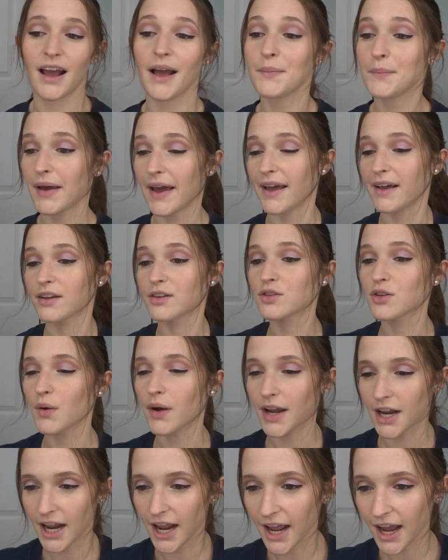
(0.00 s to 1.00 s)
I'm back. So
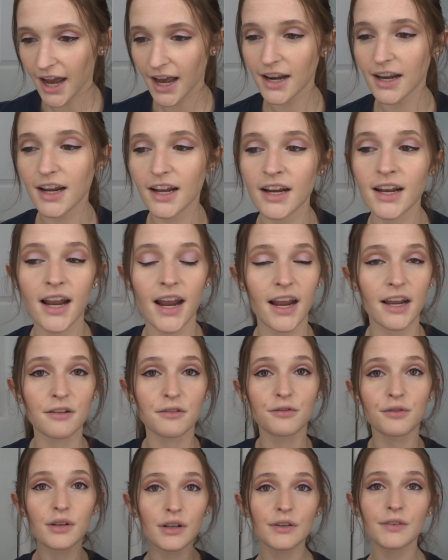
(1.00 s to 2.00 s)
I added a
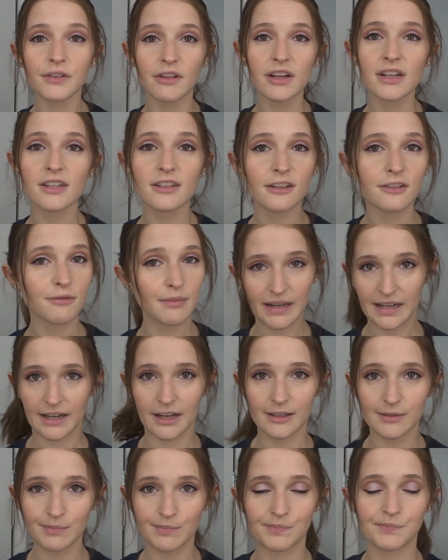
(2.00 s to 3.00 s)
full face of
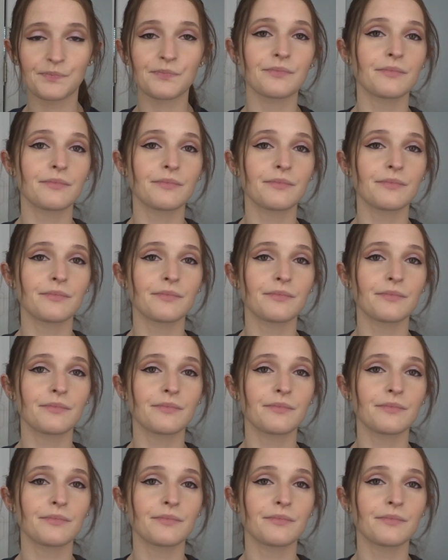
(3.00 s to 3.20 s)
makeup